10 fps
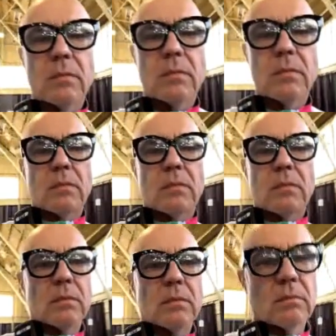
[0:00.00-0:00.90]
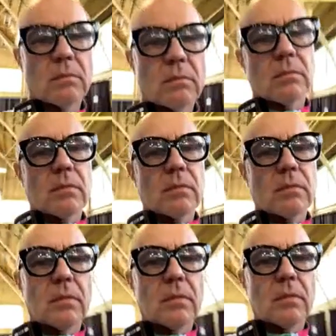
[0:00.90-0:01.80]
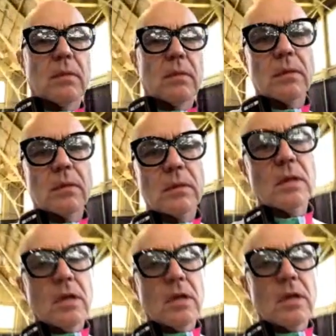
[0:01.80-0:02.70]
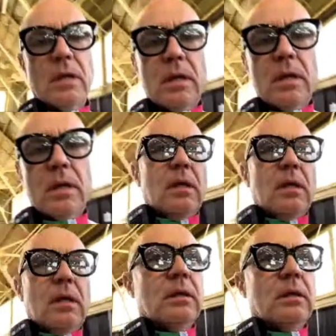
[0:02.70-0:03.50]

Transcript: (not speaking)